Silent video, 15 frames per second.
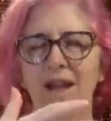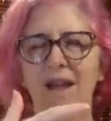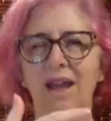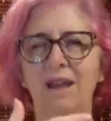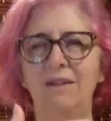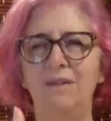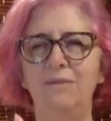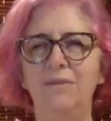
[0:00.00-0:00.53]

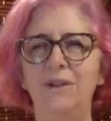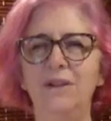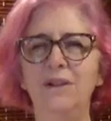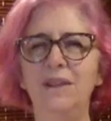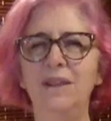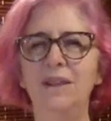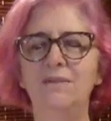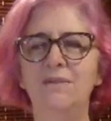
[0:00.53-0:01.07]
And feel
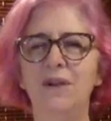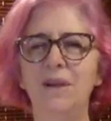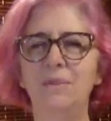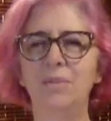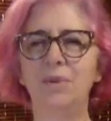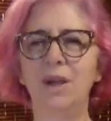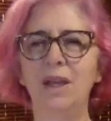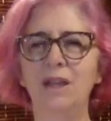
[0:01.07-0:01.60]
that
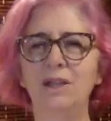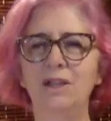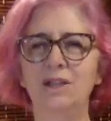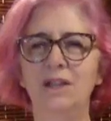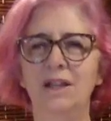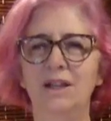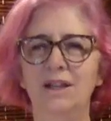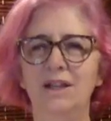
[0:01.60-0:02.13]

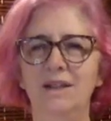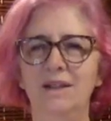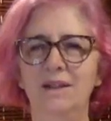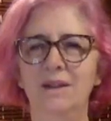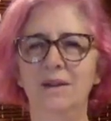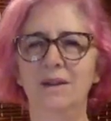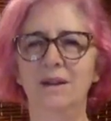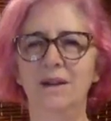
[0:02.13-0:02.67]
vibration.
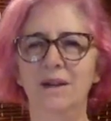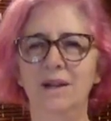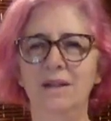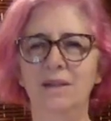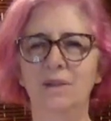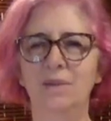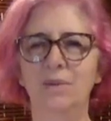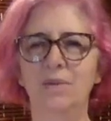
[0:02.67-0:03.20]
See,
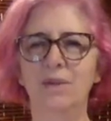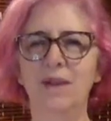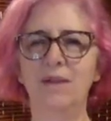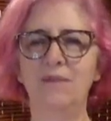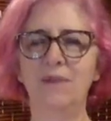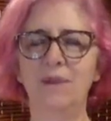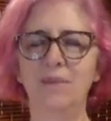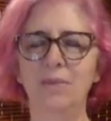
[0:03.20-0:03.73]
we've got
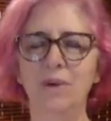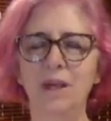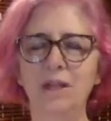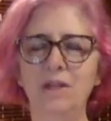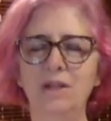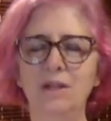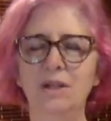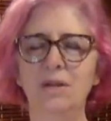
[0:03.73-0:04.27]

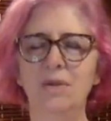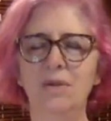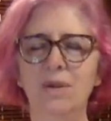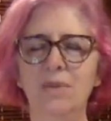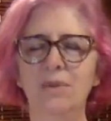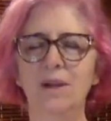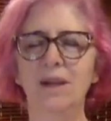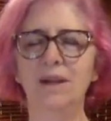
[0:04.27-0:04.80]
vibration going,
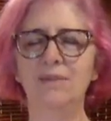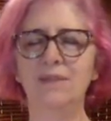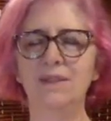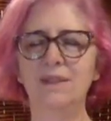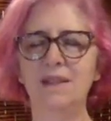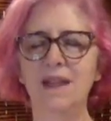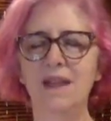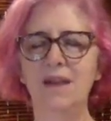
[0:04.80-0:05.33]
we have
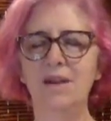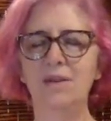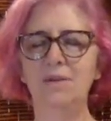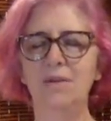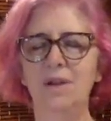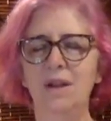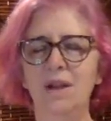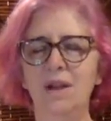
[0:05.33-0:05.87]
sound,
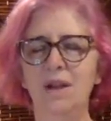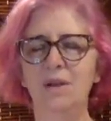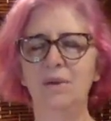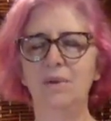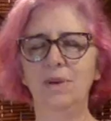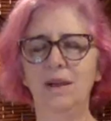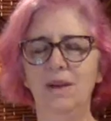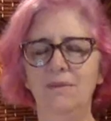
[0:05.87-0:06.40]
we
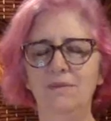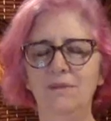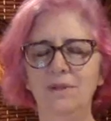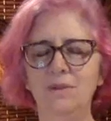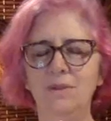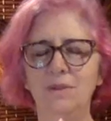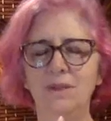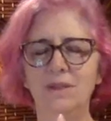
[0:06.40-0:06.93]
have
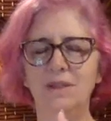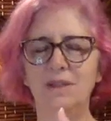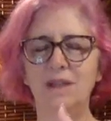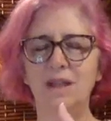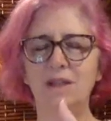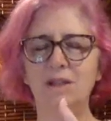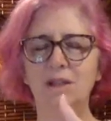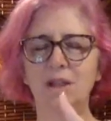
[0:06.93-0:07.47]

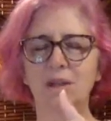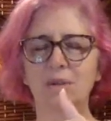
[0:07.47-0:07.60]
visualization.